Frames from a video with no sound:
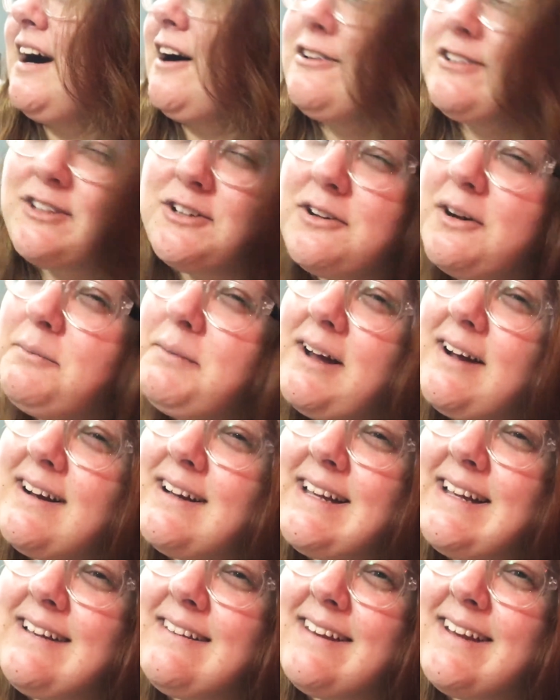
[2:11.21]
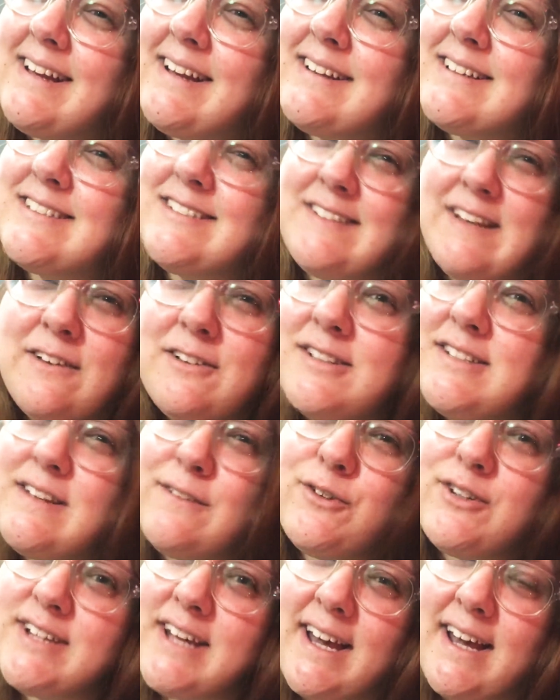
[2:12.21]
Also, I'm not gonna eat like salads
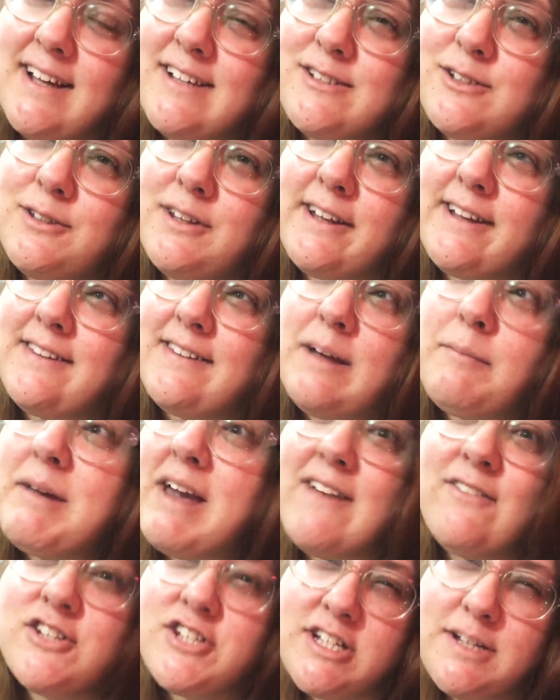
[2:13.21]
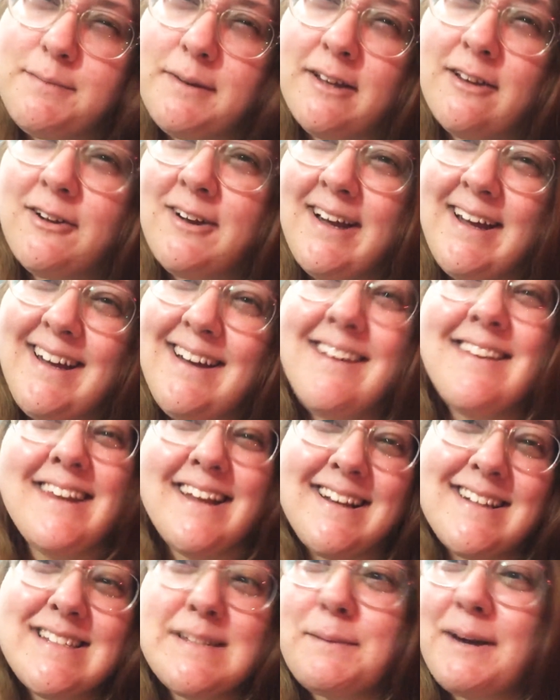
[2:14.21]
every day, so like let me have a cheat meal, okay?
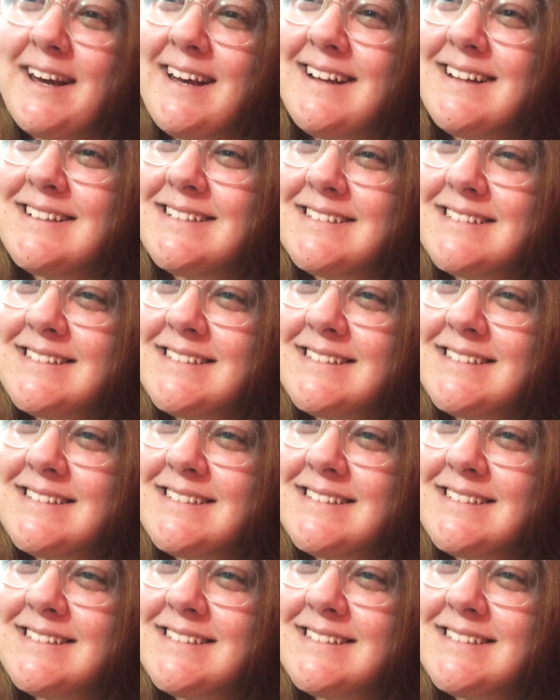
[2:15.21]
Thanks, bye.